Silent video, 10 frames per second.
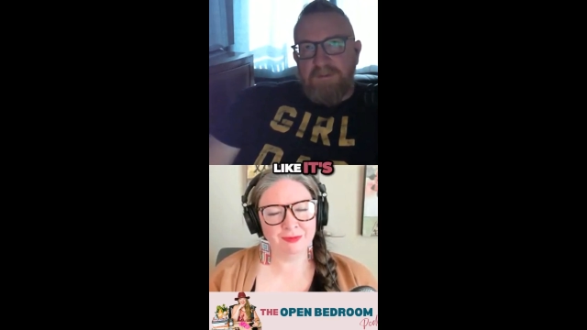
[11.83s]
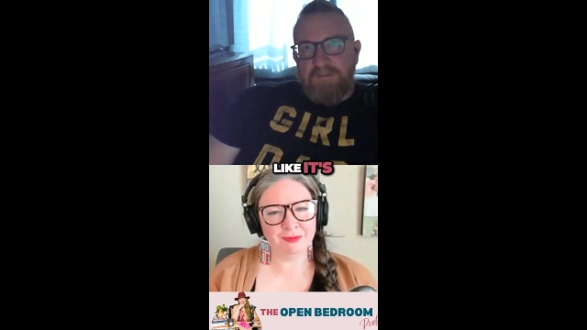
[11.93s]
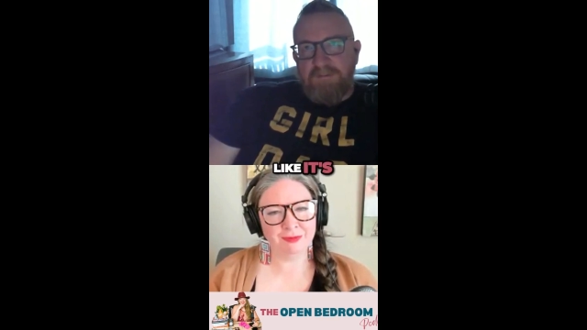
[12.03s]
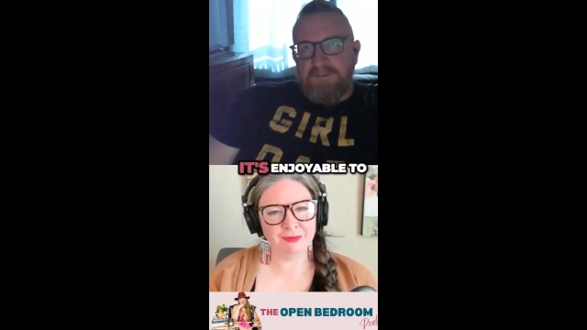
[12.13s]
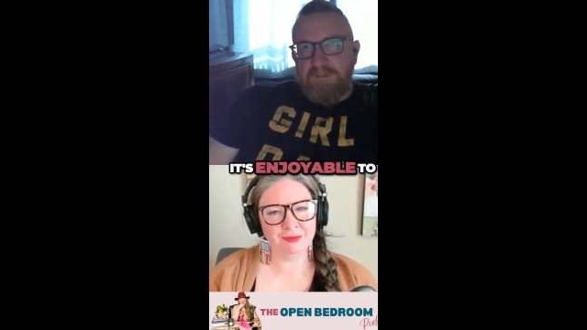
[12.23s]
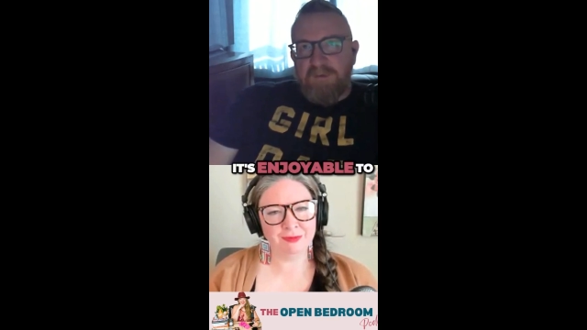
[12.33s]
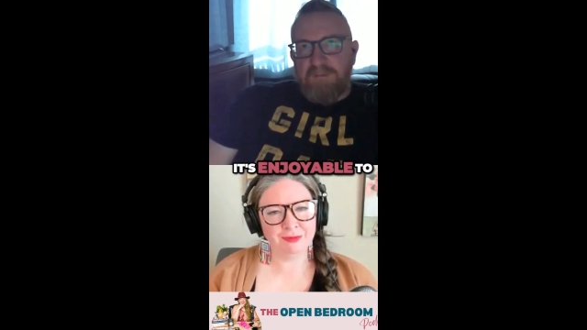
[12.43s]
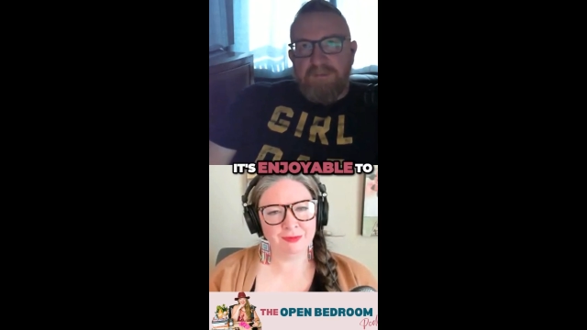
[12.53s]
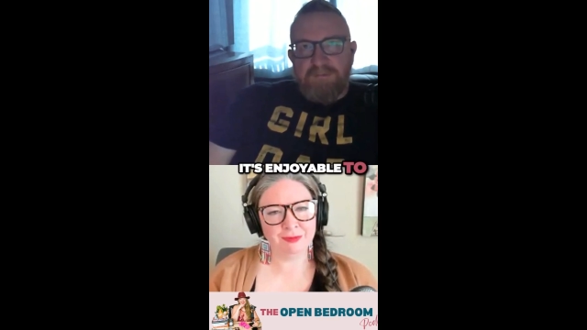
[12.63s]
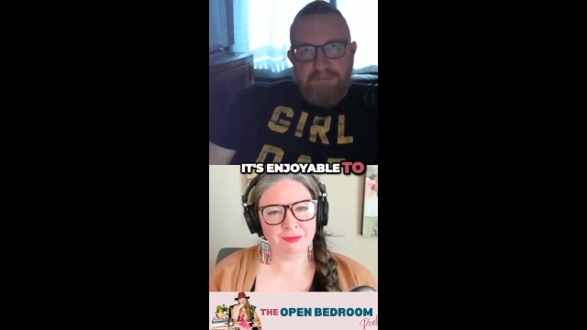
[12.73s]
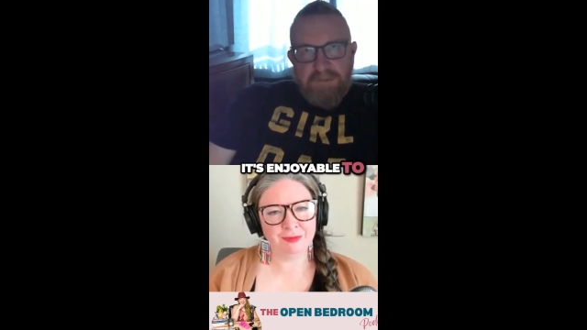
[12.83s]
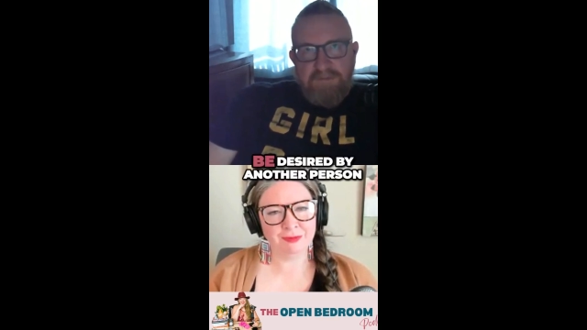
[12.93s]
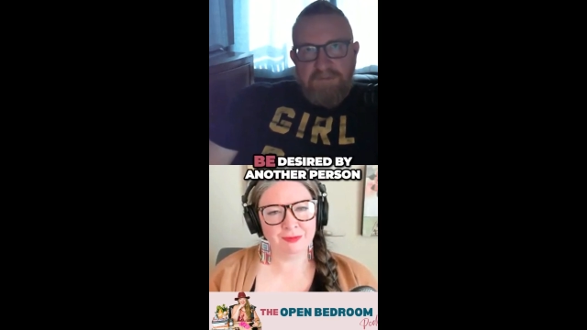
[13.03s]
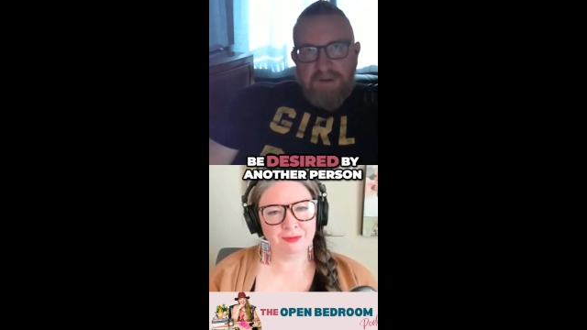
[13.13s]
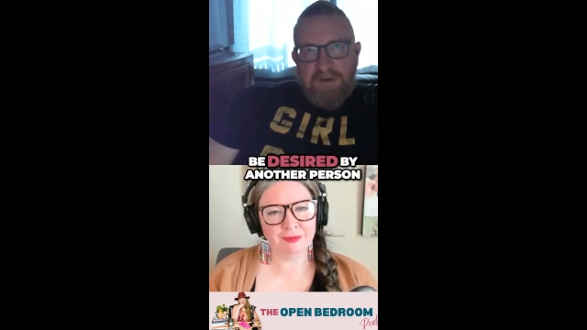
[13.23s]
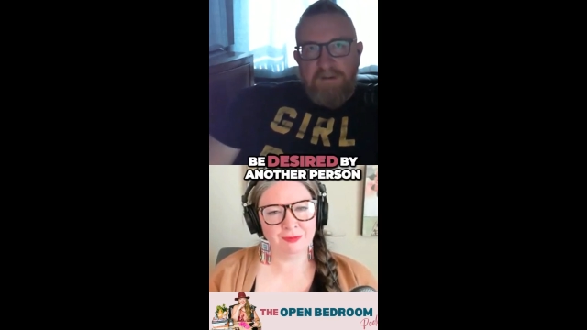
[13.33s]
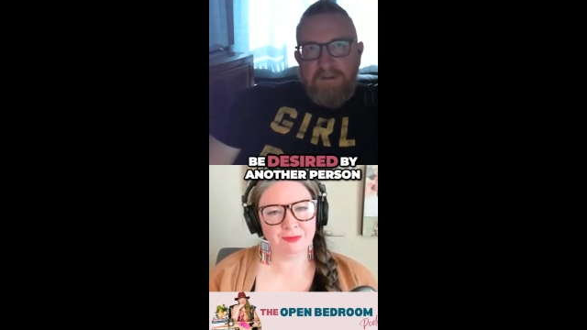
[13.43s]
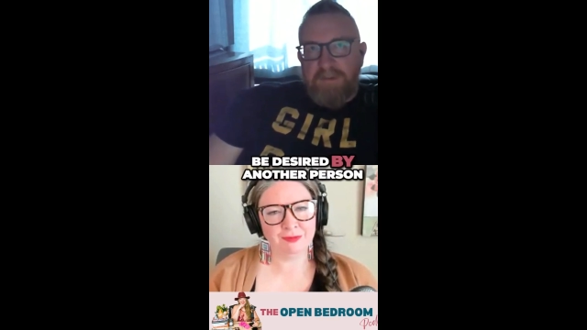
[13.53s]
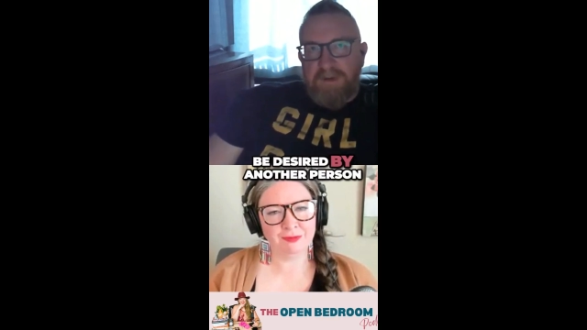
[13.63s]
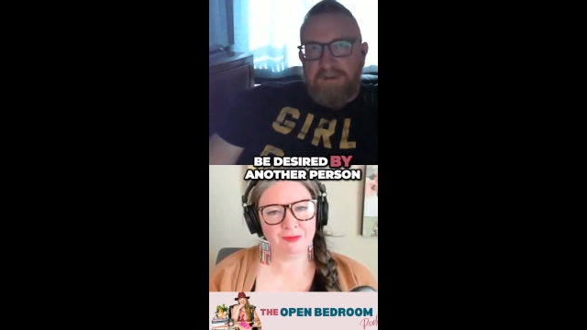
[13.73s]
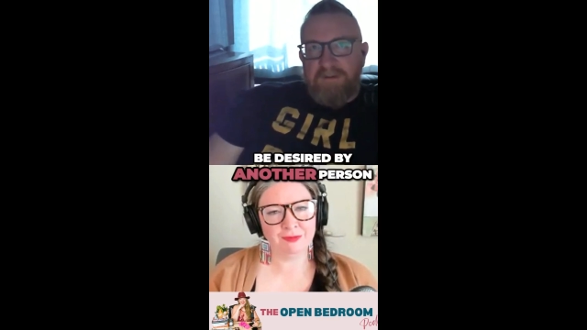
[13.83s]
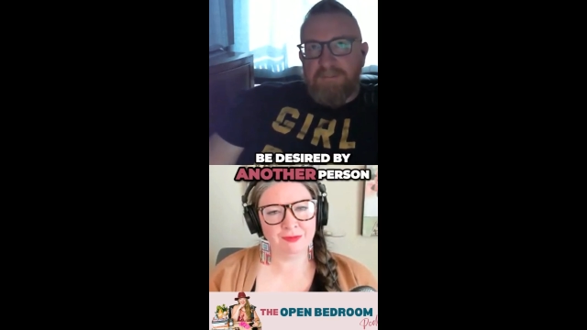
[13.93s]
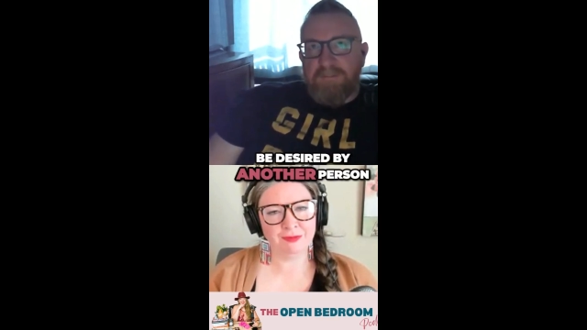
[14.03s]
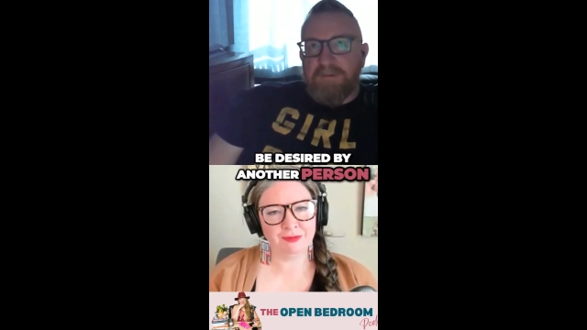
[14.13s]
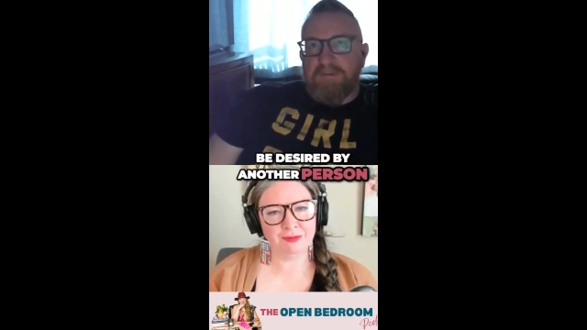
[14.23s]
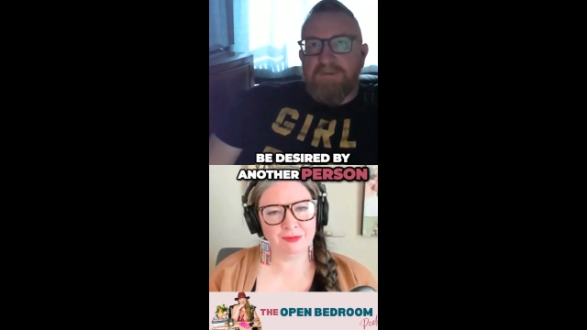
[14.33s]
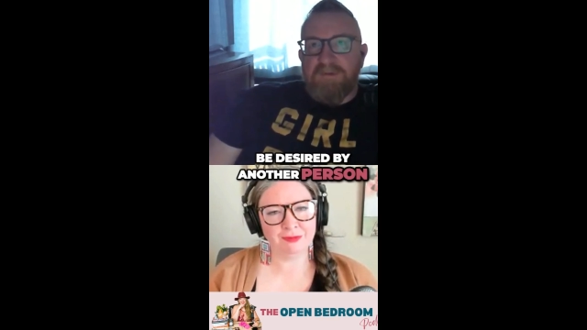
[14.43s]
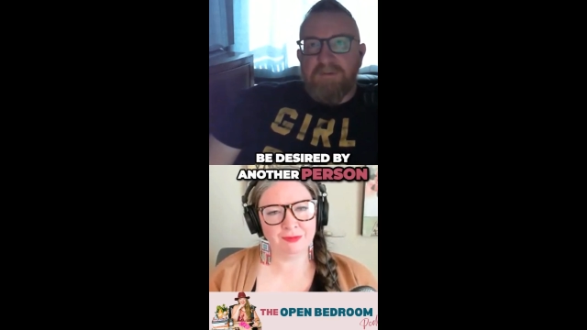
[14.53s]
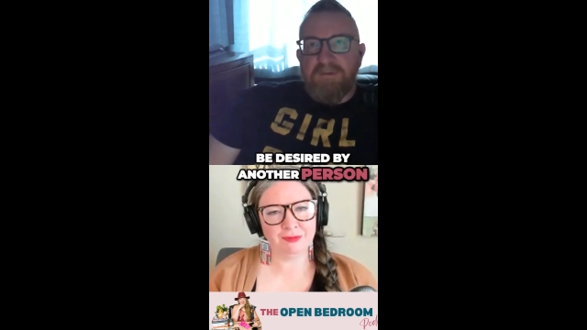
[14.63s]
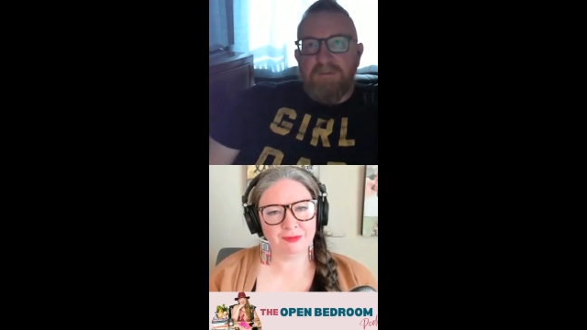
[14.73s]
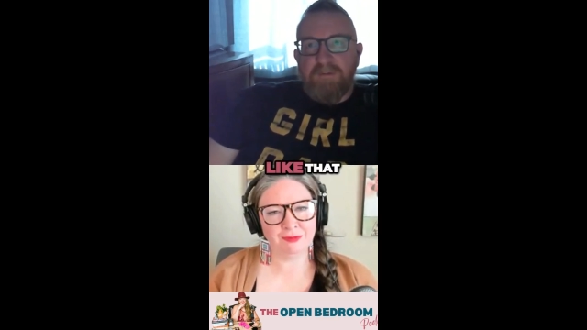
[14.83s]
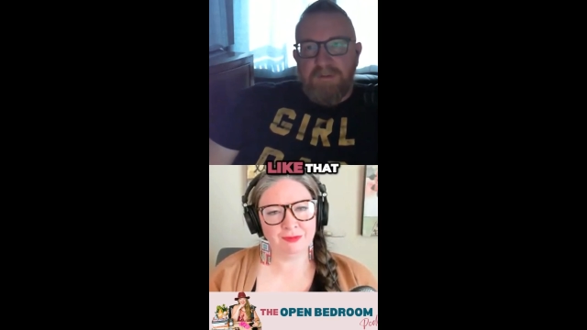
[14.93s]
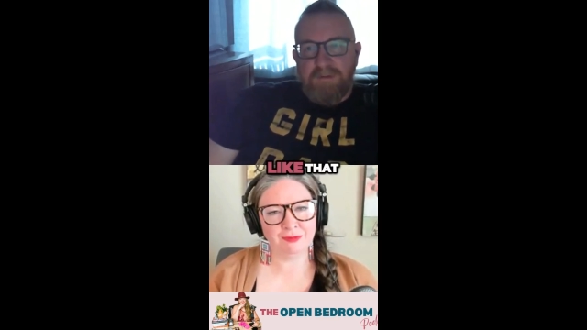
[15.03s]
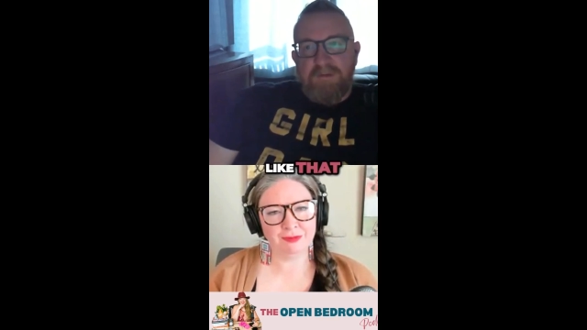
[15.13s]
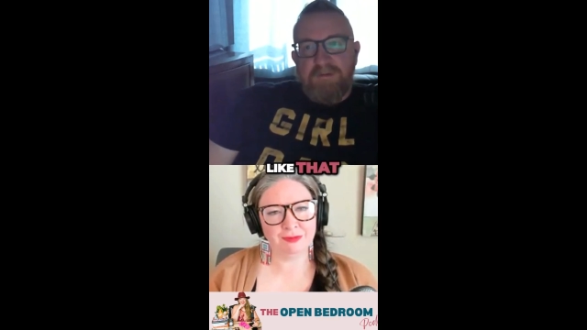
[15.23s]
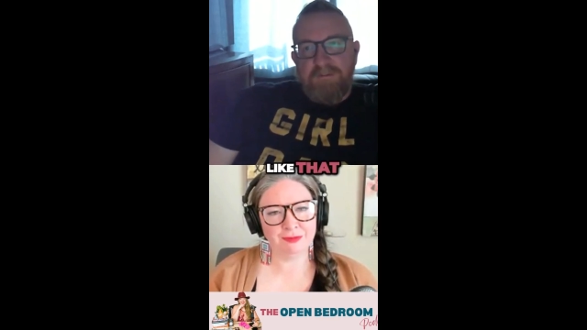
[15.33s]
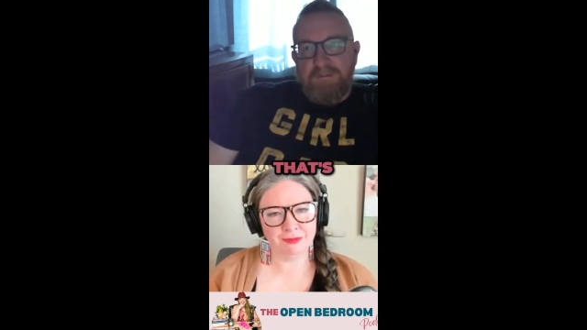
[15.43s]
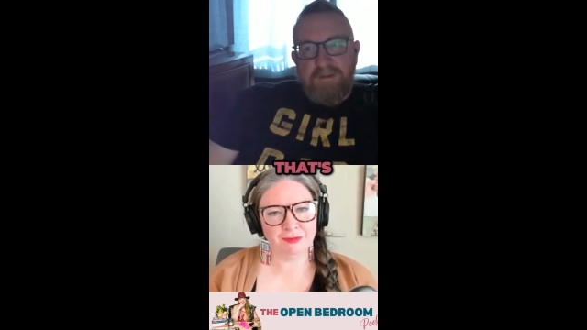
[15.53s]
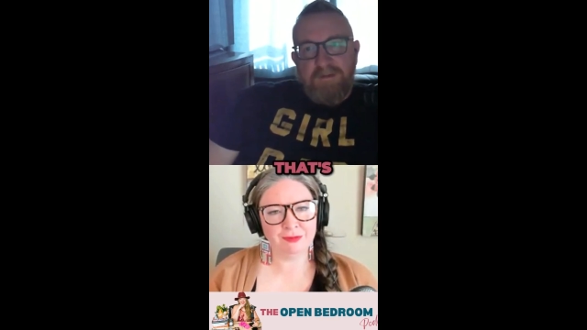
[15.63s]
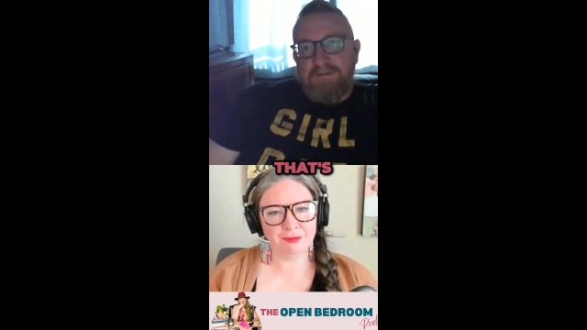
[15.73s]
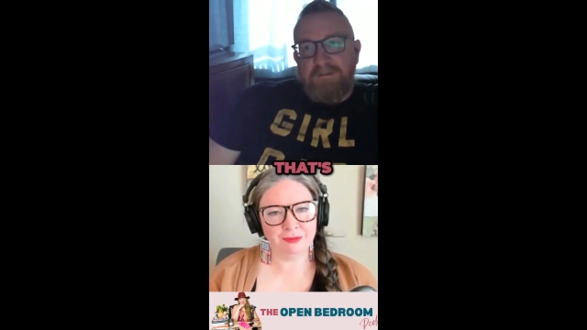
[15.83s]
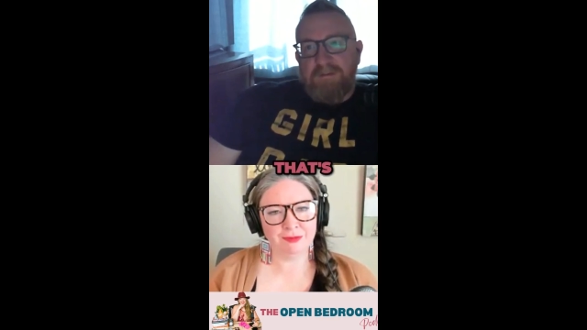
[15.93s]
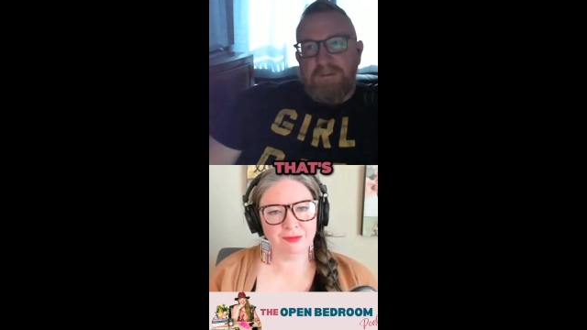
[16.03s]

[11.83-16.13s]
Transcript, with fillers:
Speaker 1: it's enjoyable to be desired by another person like that that's